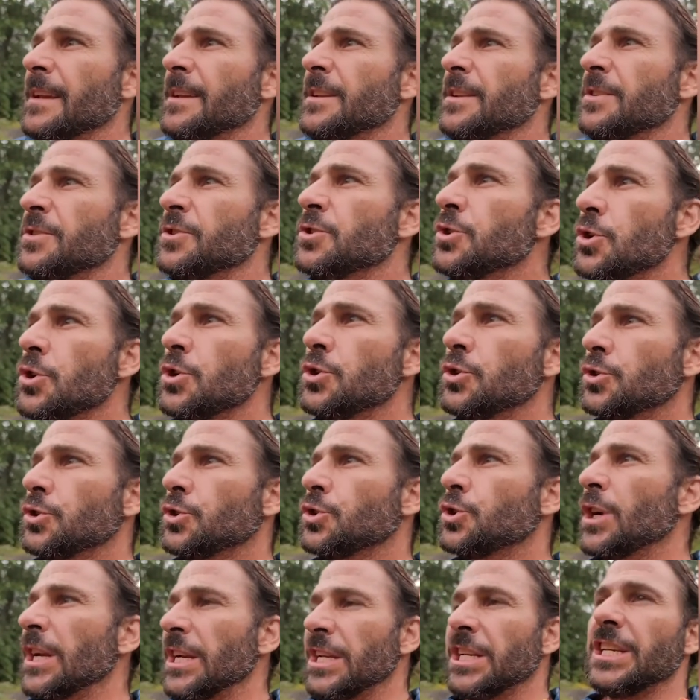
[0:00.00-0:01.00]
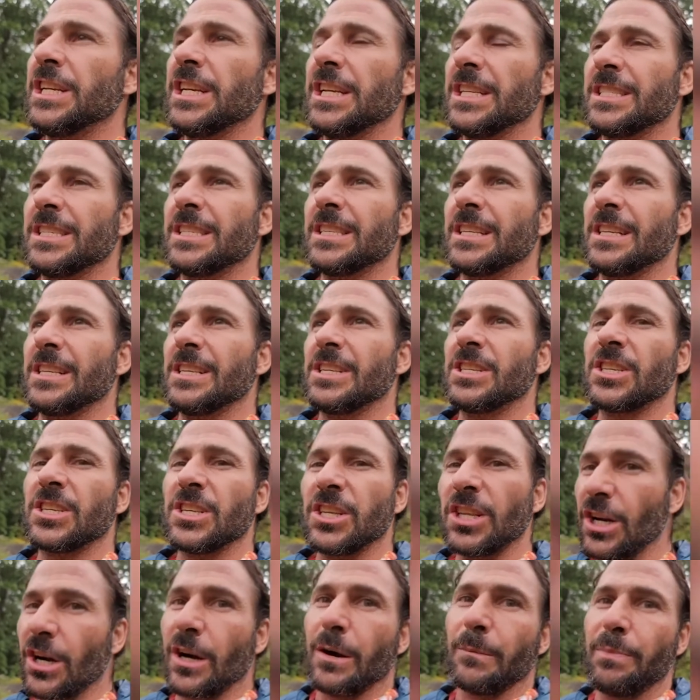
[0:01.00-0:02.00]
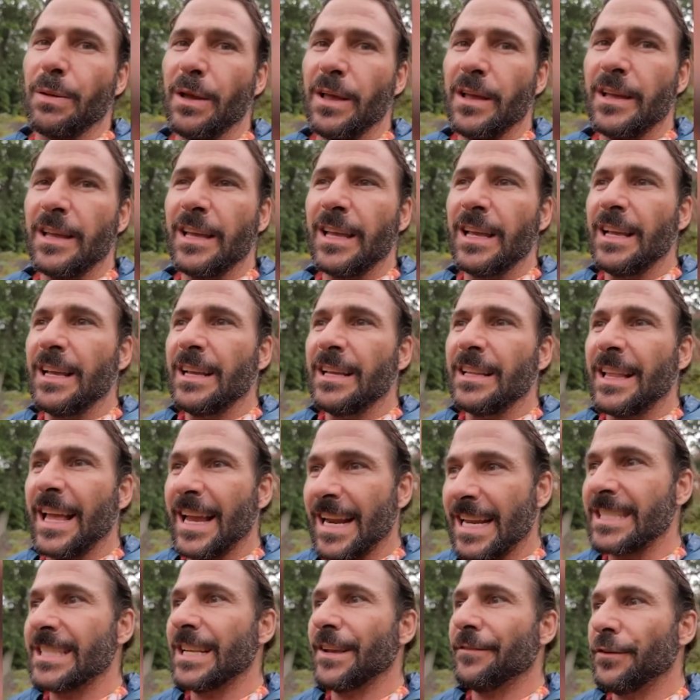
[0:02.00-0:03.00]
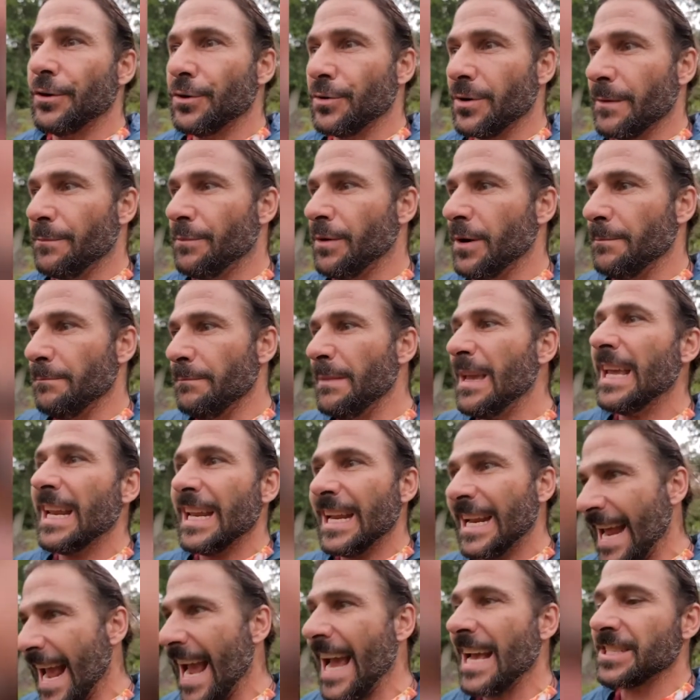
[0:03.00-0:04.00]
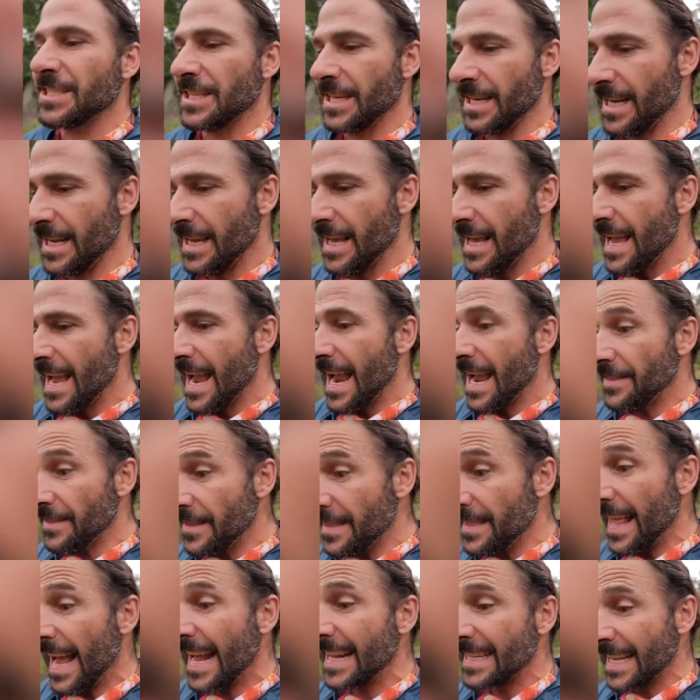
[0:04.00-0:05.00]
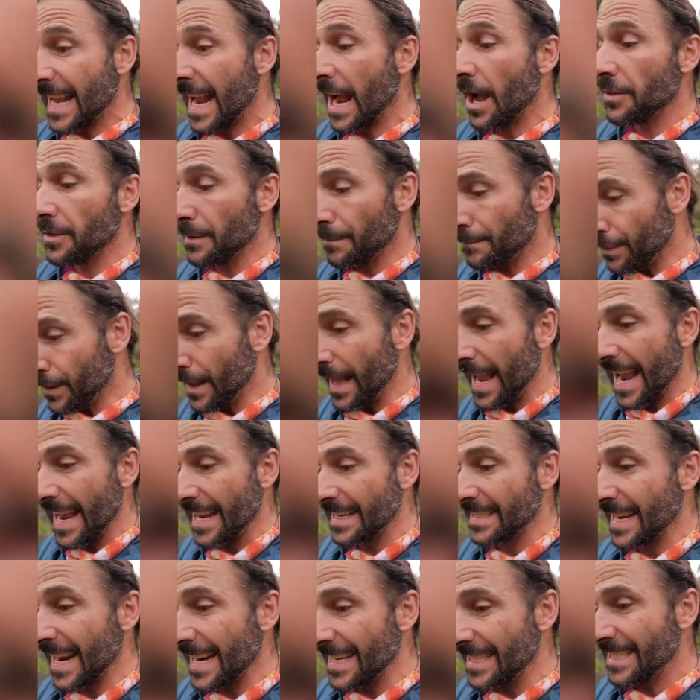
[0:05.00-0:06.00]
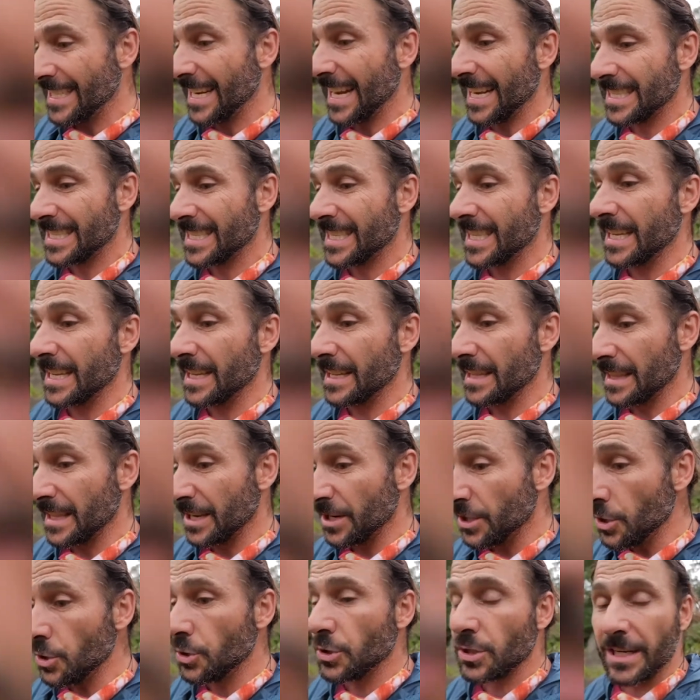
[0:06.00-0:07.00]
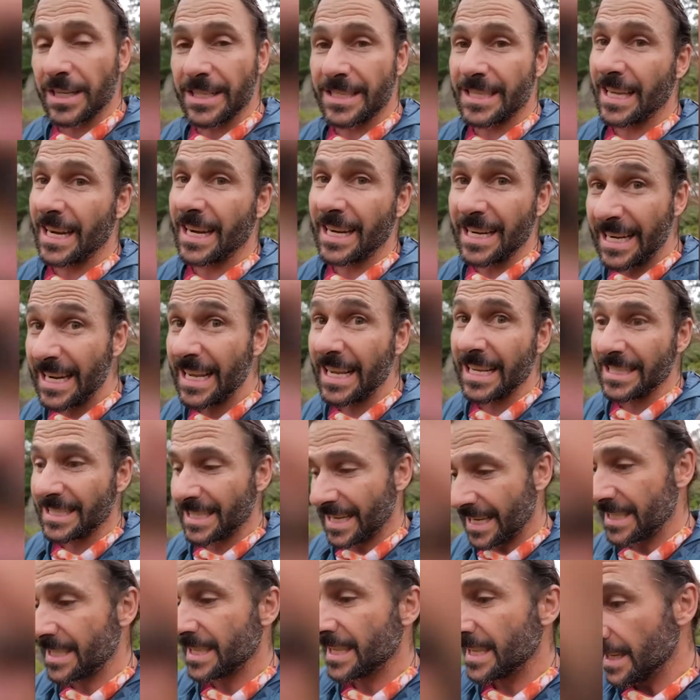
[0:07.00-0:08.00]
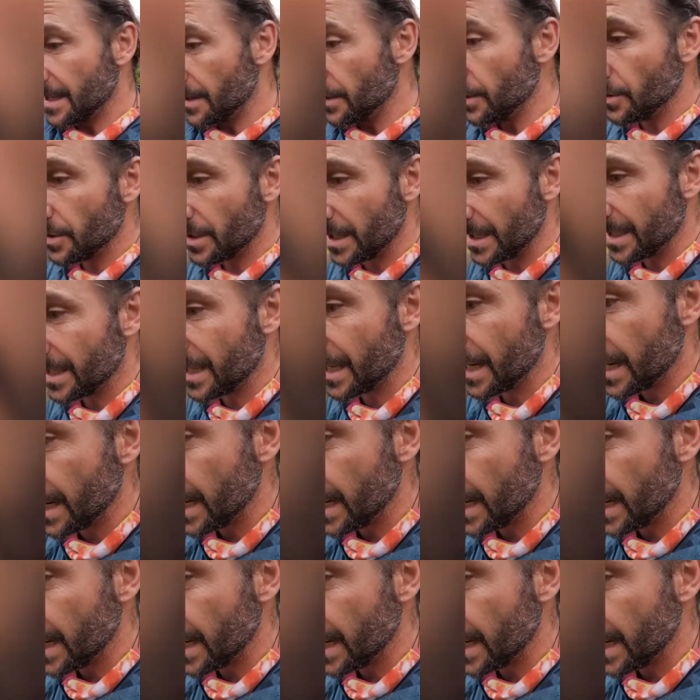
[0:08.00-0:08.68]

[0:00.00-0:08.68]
nutritious slurp like as if you were to put meat in acid. And then that's how the plant digests the, the nutrients that it needs, gets the nutrients that it